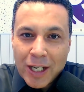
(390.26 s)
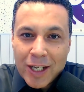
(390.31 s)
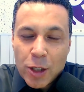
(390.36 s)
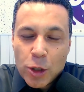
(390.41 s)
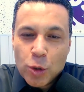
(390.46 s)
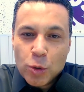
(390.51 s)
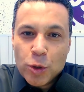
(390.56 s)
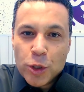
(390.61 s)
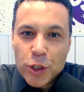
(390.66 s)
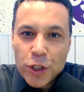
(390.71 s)

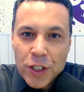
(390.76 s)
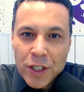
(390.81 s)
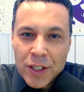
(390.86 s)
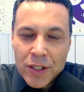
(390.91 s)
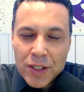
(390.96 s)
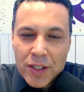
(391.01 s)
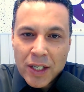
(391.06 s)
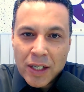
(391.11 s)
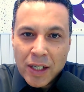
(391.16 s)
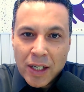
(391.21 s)
Sometimes
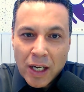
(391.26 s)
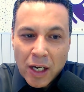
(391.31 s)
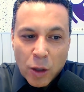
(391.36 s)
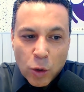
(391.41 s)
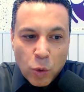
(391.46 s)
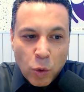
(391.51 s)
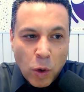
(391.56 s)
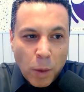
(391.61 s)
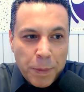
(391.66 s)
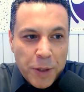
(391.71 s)
God
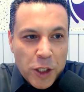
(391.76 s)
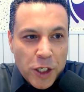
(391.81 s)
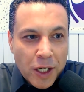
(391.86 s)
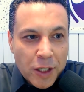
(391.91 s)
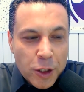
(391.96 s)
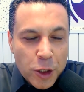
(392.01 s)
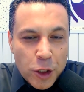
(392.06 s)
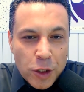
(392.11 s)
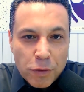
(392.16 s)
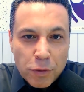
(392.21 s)

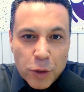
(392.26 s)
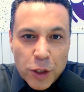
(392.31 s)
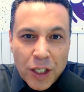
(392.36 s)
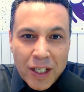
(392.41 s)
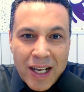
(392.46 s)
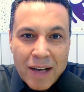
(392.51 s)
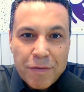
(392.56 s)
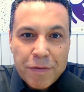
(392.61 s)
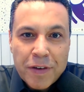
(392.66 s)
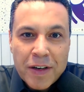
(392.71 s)
allows
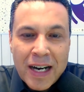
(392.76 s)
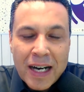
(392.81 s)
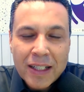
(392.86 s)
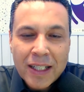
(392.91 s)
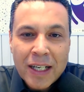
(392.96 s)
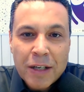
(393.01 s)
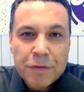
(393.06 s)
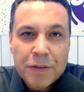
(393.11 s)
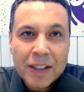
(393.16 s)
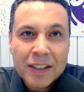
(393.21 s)

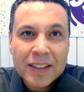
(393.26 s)
injustice